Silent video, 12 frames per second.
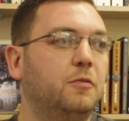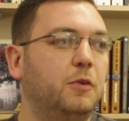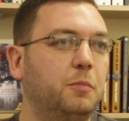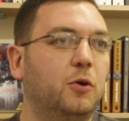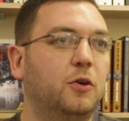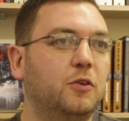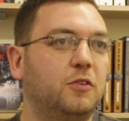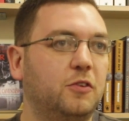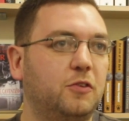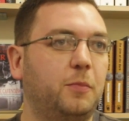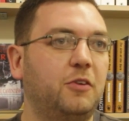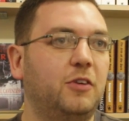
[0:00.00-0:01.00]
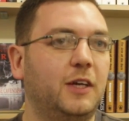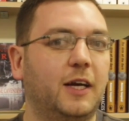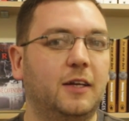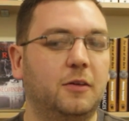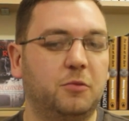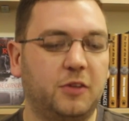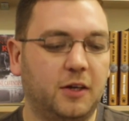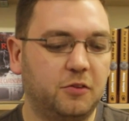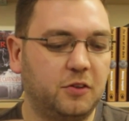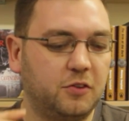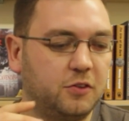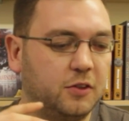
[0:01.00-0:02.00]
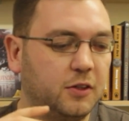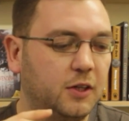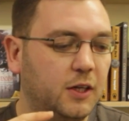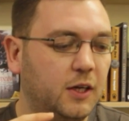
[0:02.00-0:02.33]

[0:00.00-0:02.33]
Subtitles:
reporters especially getting themselves into